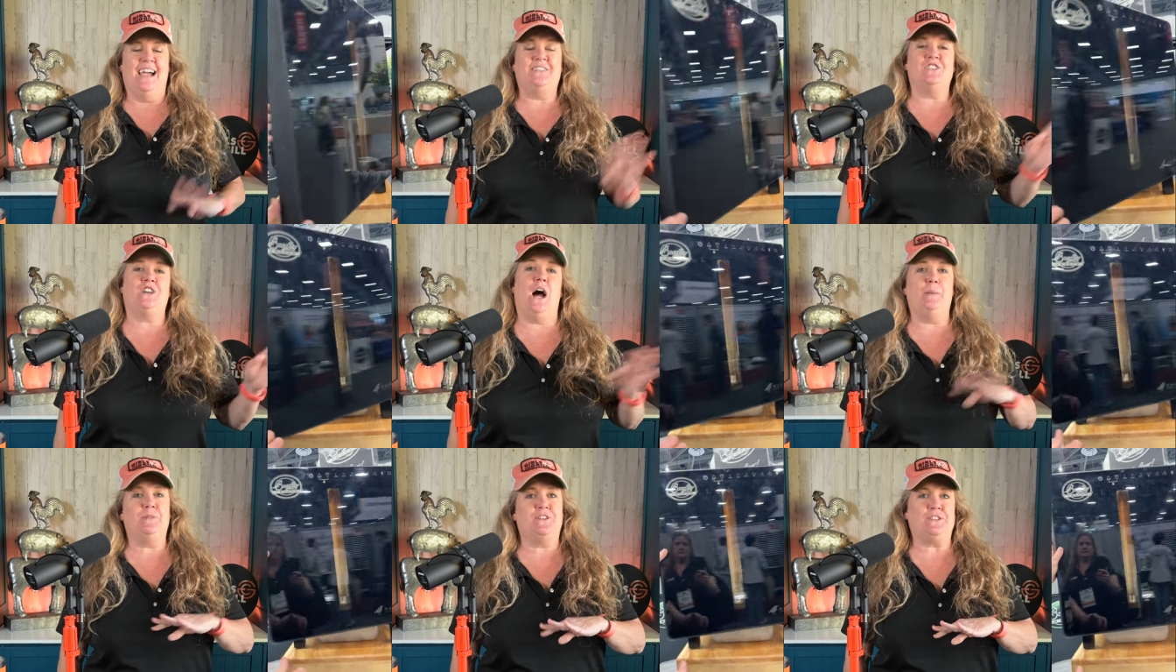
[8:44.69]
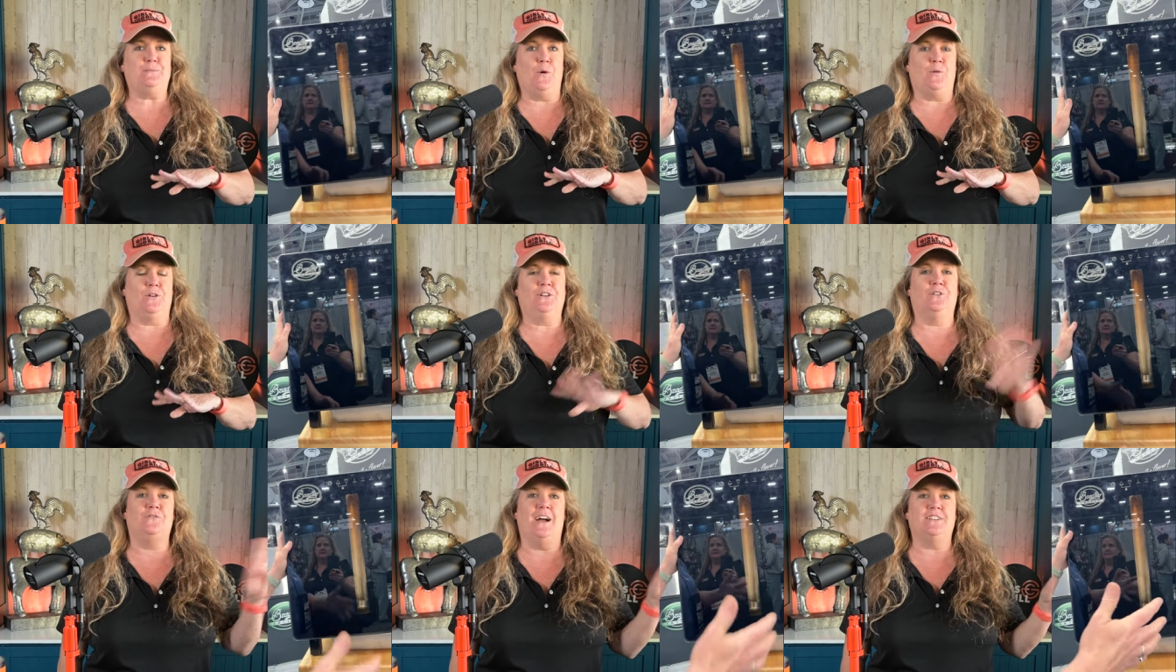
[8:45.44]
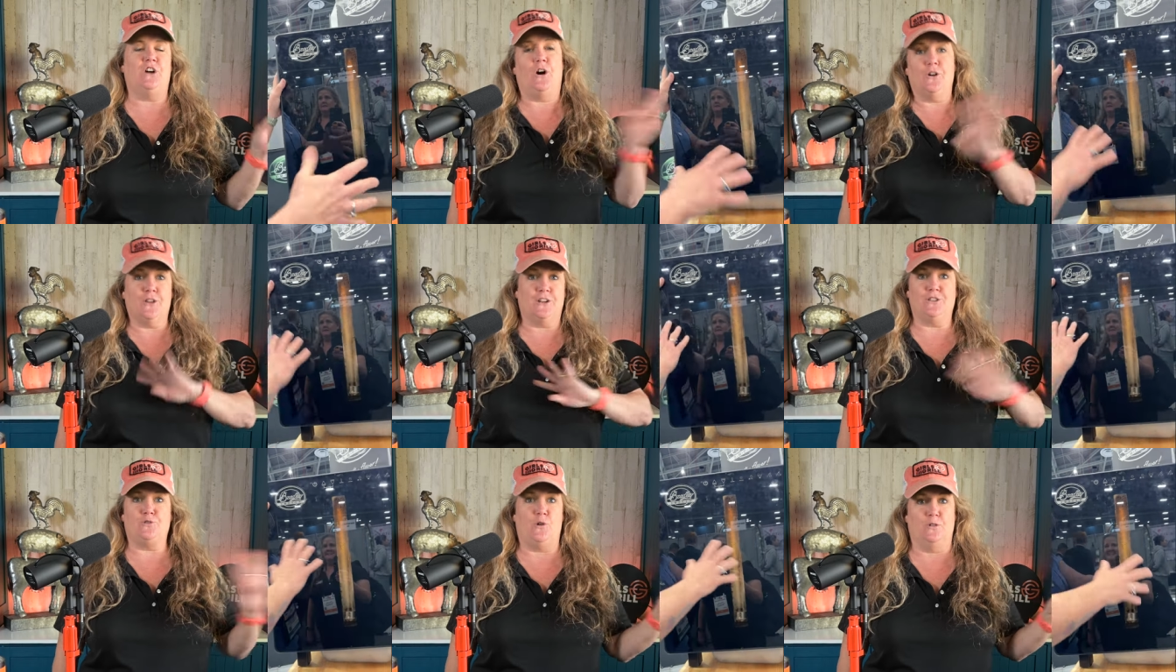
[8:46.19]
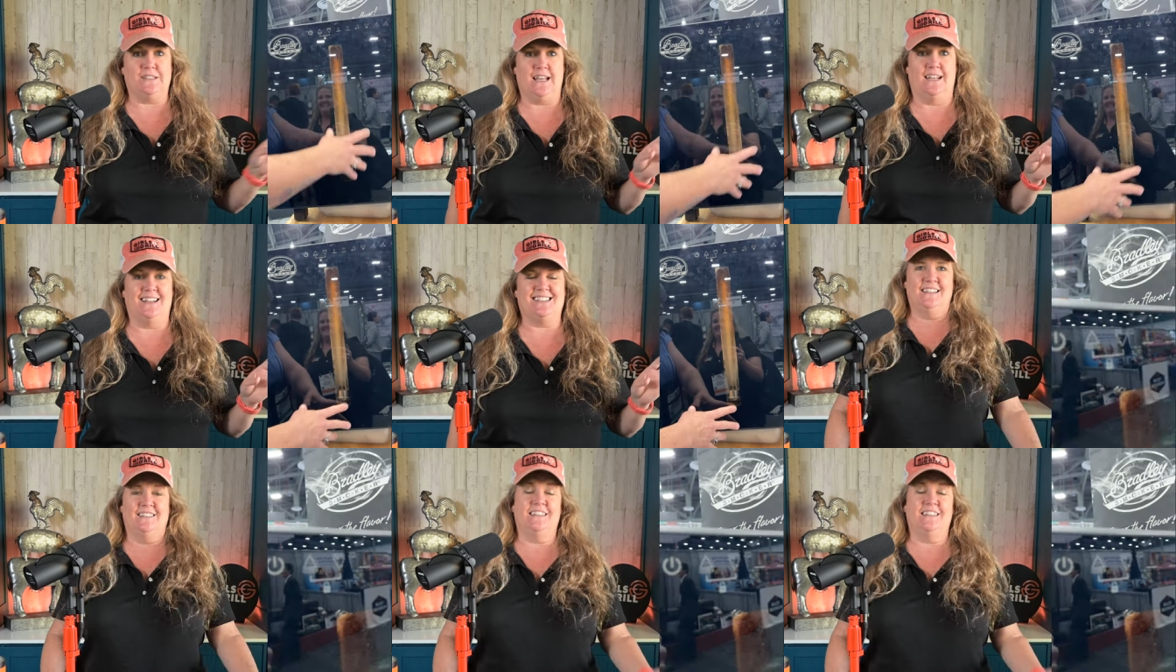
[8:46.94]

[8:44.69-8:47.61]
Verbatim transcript: At the top of the smoker, smoker, you'll find all the control settings.